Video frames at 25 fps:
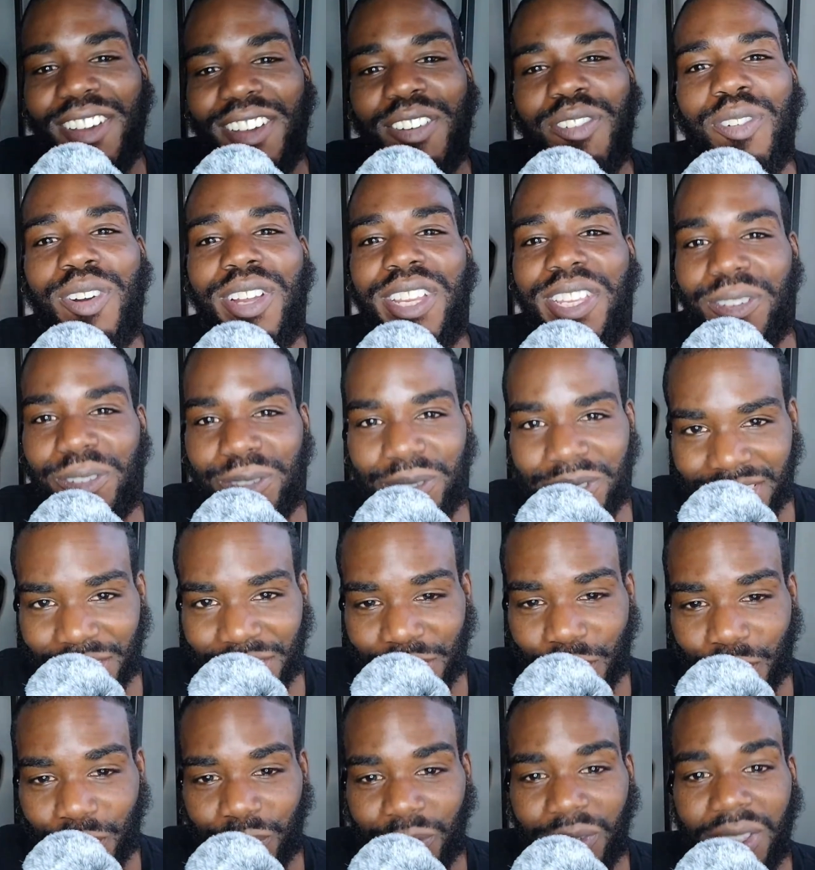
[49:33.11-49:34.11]
for
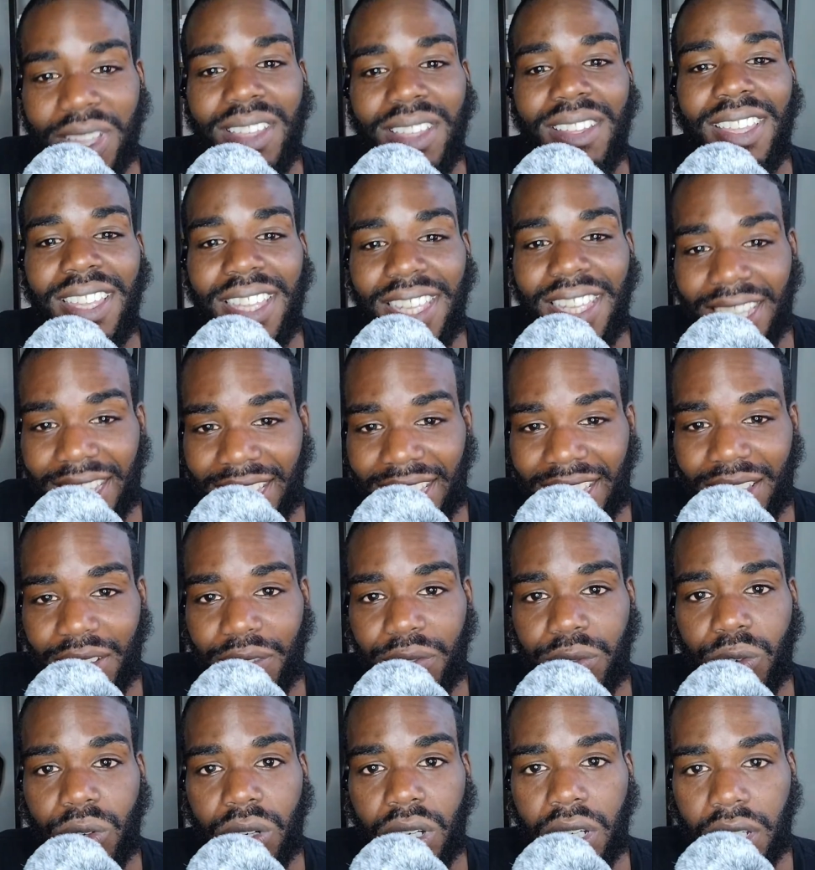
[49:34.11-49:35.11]
yourself and
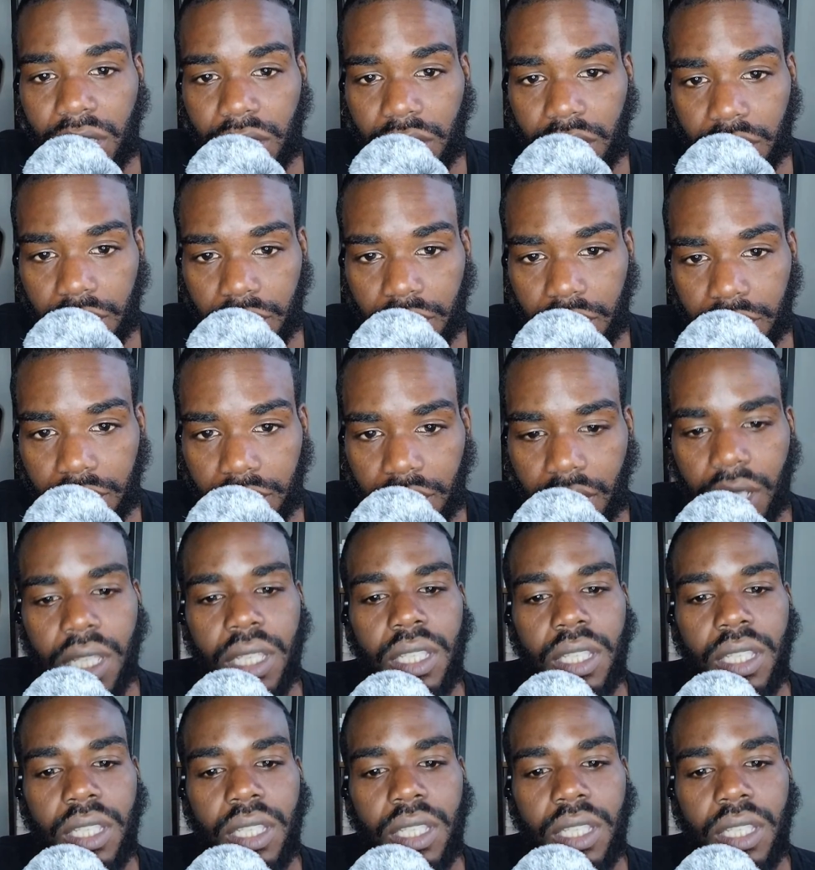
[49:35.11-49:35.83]
for others.